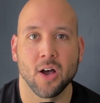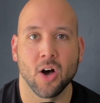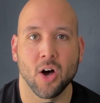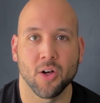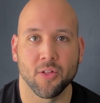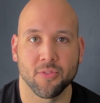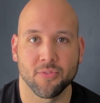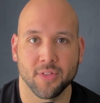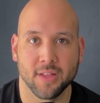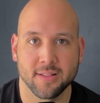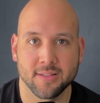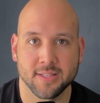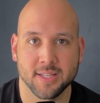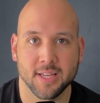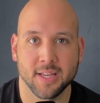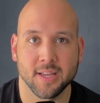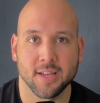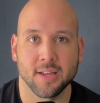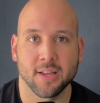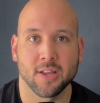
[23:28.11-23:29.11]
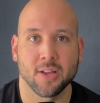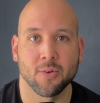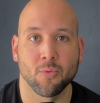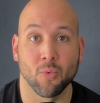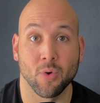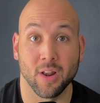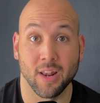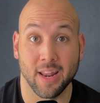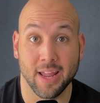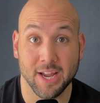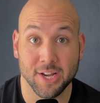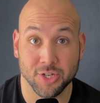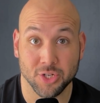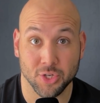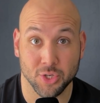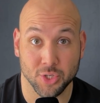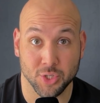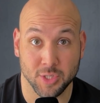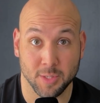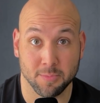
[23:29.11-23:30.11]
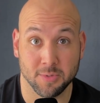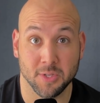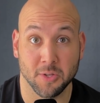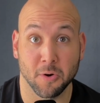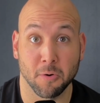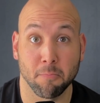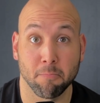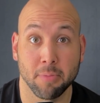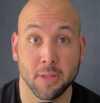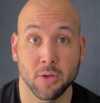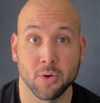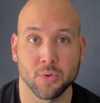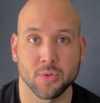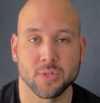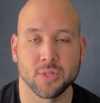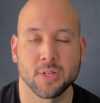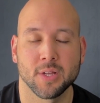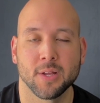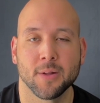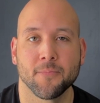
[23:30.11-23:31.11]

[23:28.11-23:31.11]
authentic relationships that are built